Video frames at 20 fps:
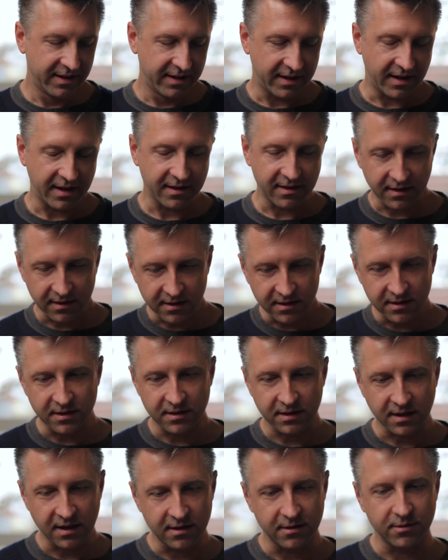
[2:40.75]
And I think this
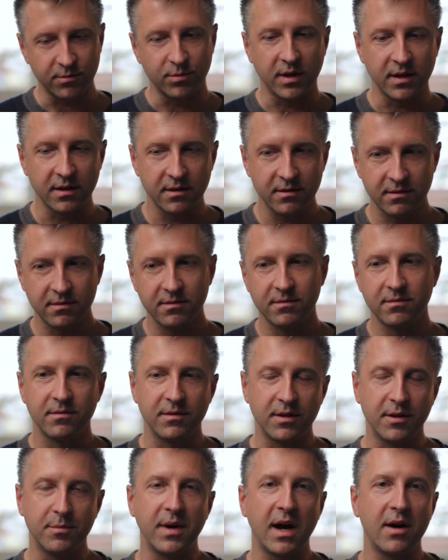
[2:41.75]
is kind of what
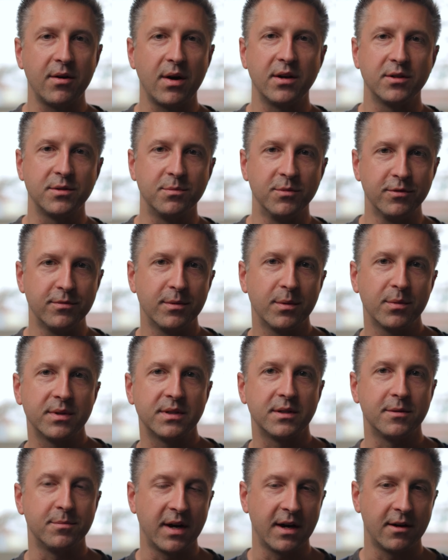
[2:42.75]
the Bauhaus movement
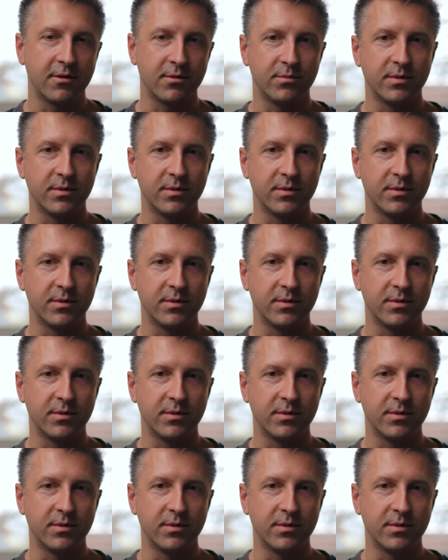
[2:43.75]
was about,